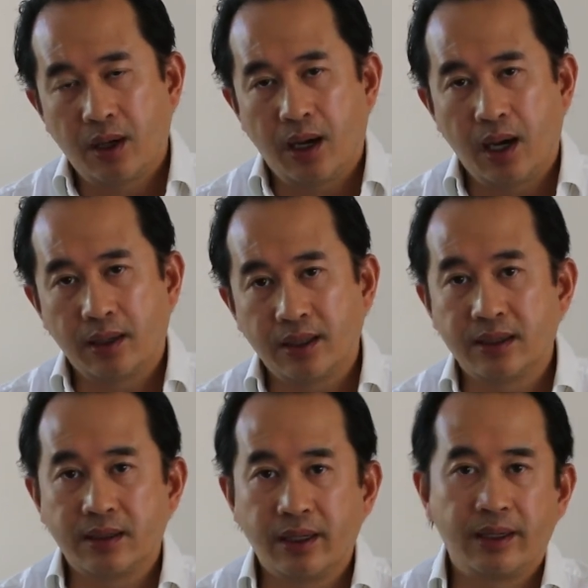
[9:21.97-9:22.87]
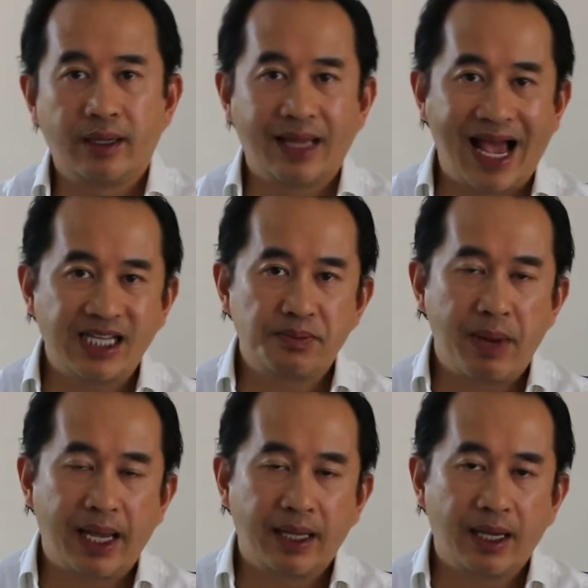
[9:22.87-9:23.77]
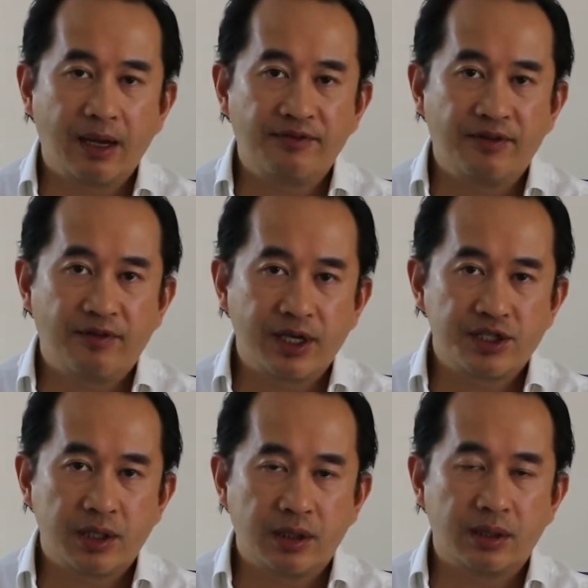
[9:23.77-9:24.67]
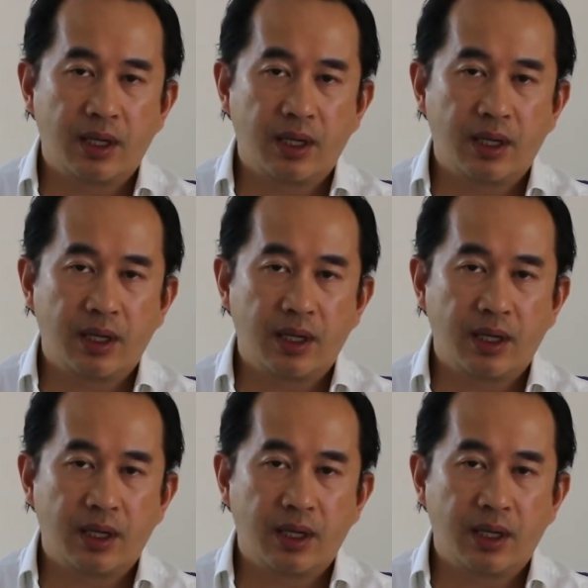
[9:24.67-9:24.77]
The last banning of eviction